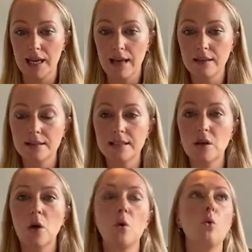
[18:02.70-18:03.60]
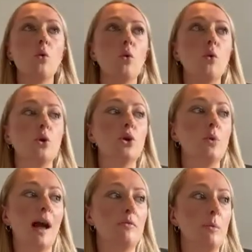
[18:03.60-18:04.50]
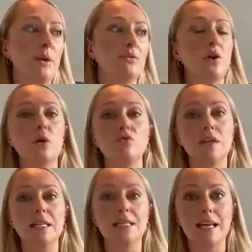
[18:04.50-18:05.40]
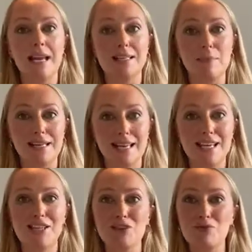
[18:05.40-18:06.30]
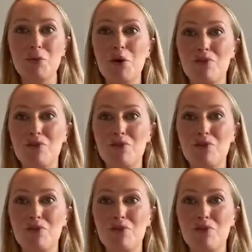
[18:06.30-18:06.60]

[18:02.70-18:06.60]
else, or you have a bit of an unrealistic expectation of what